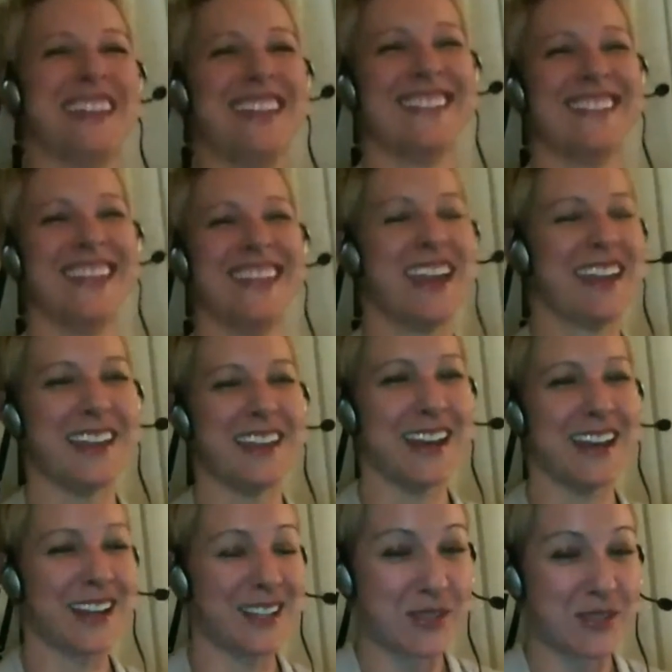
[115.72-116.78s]
Yeah,
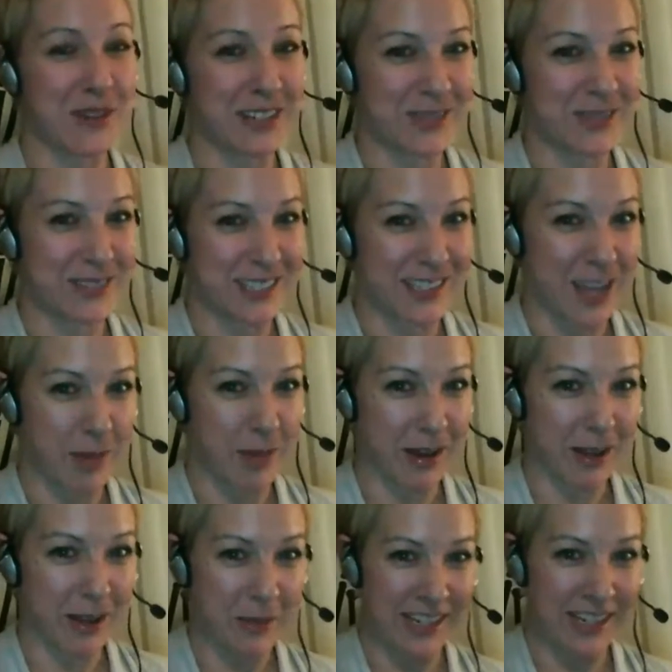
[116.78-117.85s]
not constructive to say
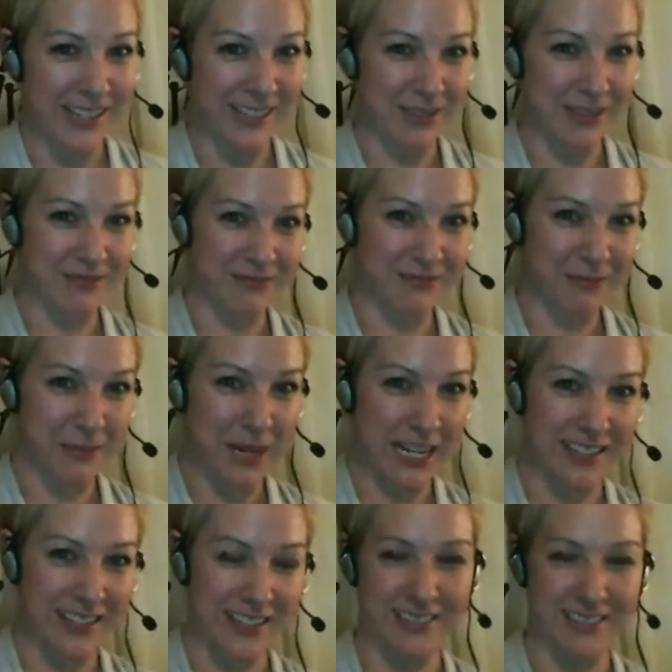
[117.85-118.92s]
about committees and
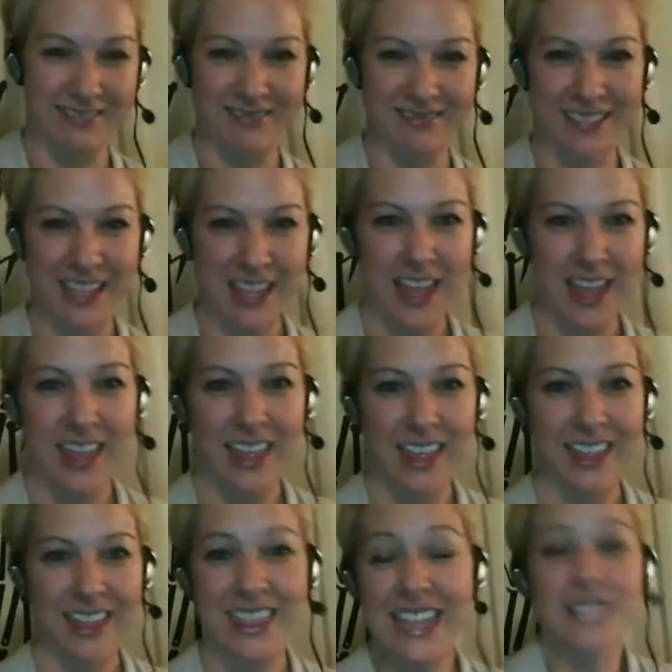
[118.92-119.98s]
meetings and
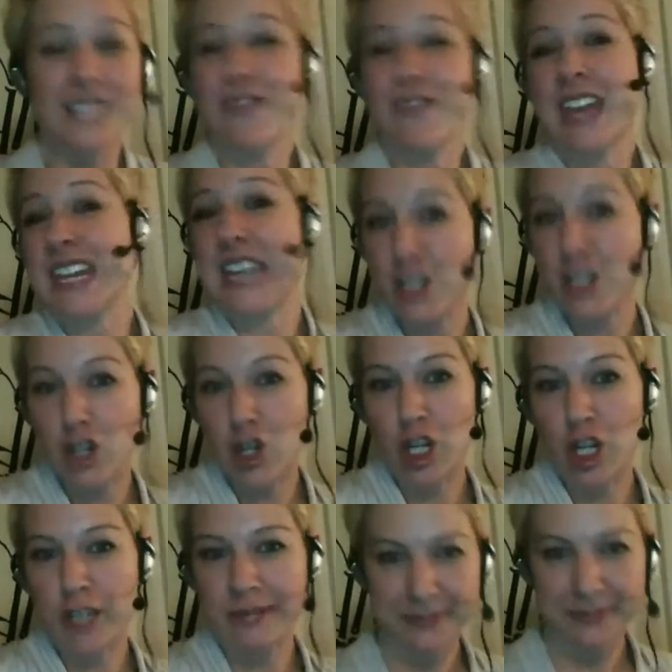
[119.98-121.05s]
things of that
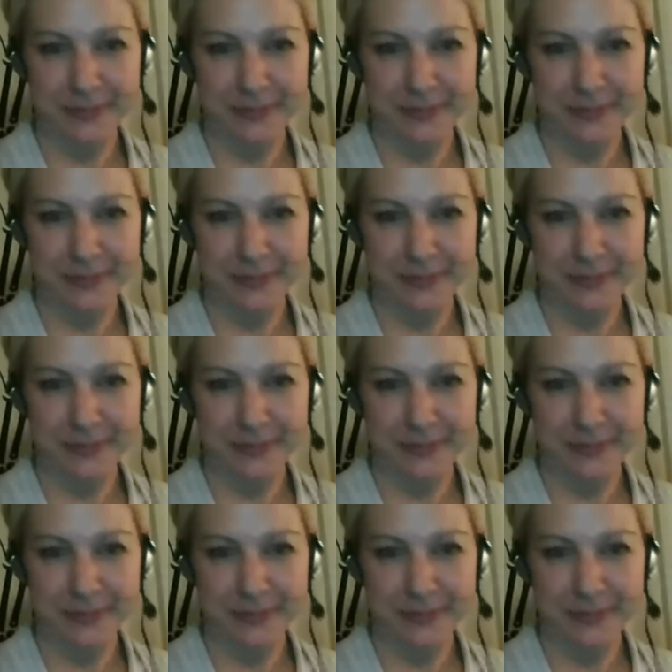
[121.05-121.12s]
nature.